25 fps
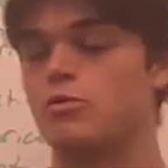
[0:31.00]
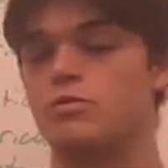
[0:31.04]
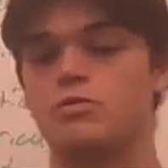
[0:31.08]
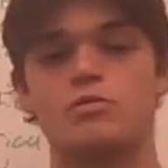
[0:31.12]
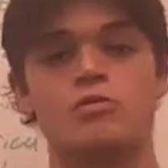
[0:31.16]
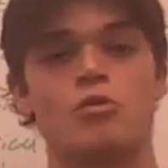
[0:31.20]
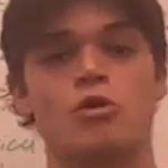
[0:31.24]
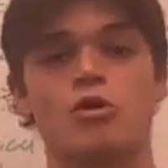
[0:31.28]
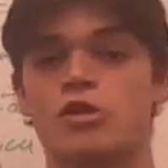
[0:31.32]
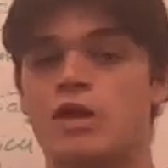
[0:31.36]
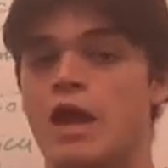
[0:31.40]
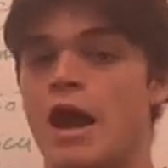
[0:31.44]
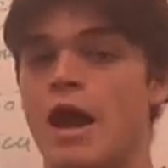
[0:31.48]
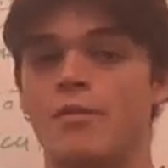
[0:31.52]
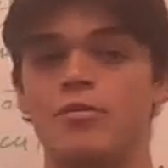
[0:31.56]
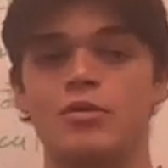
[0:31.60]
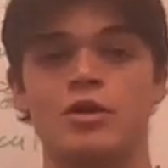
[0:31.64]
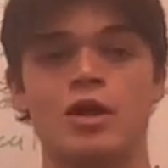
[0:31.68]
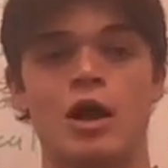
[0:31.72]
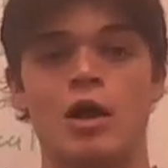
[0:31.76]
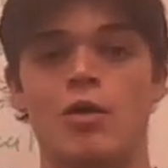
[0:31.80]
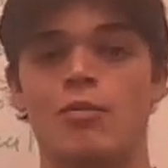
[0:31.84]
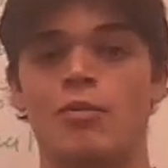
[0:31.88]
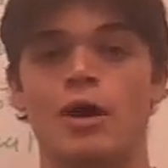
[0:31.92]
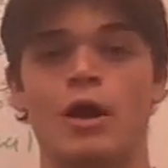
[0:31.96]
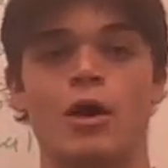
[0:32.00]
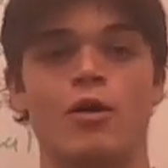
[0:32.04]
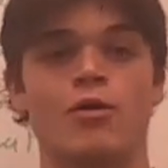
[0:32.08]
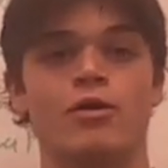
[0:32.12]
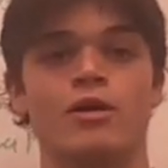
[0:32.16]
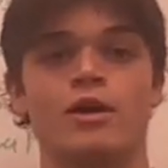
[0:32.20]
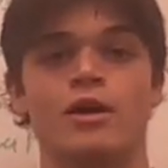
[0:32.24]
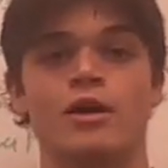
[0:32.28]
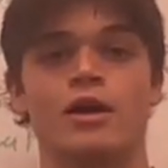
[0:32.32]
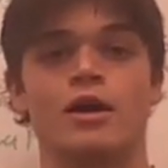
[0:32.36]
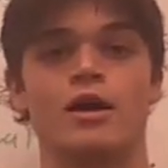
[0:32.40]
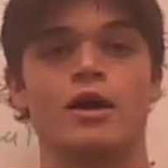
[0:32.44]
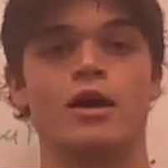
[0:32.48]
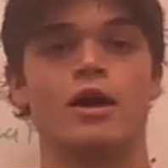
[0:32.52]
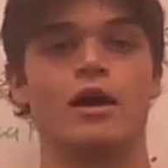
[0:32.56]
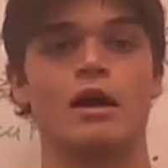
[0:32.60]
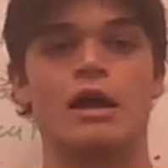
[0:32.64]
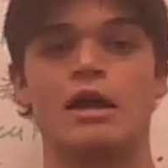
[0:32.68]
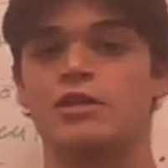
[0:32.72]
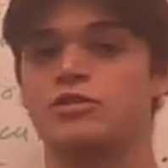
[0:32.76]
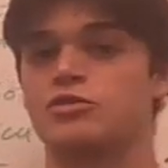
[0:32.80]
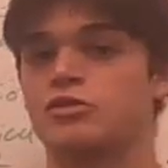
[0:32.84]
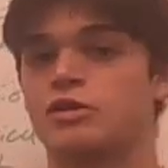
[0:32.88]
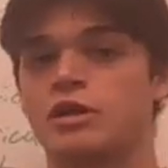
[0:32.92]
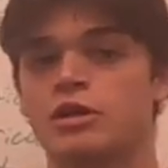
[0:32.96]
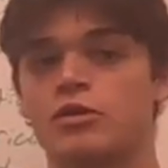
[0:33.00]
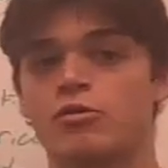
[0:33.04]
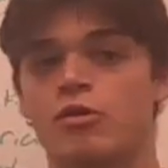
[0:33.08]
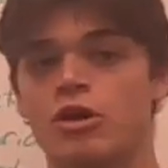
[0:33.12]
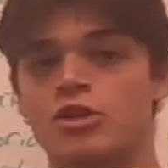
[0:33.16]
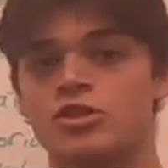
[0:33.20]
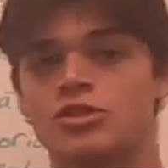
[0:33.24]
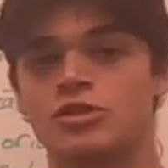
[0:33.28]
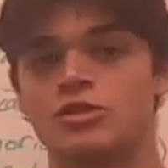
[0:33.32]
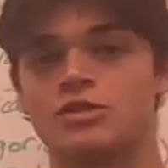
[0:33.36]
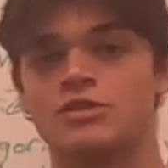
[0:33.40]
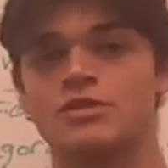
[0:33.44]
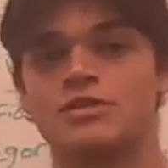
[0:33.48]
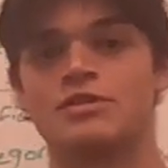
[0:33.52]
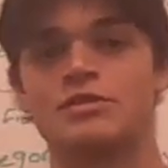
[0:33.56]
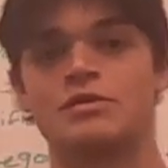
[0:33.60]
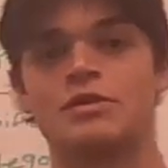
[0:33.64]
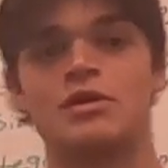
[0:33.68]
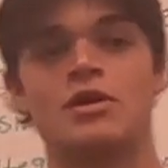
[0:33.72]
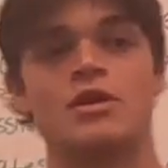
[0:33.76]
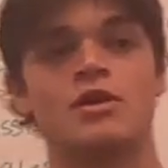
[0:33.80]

more than happy to help out, answer any questions.